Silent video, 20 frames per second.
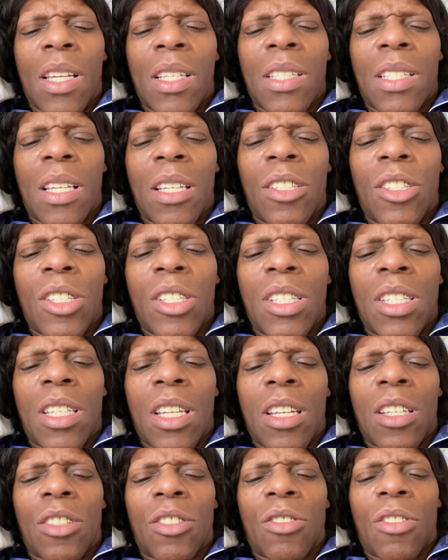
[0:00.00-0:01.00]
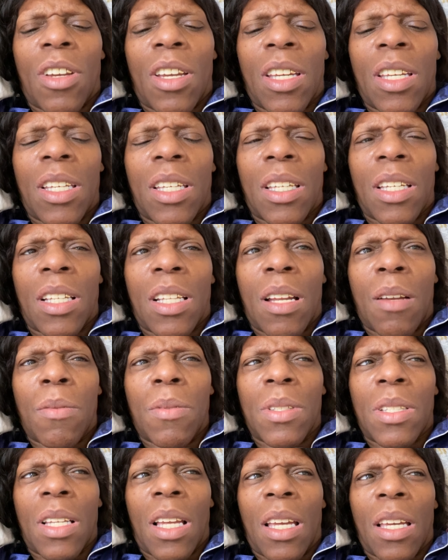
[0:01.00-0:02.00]
such and such, right? And I
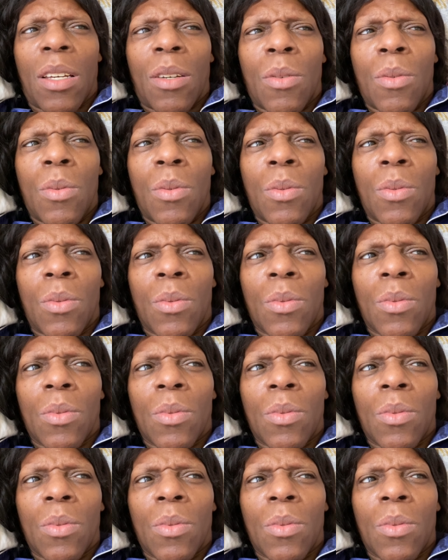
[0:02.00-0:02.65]
was like, who?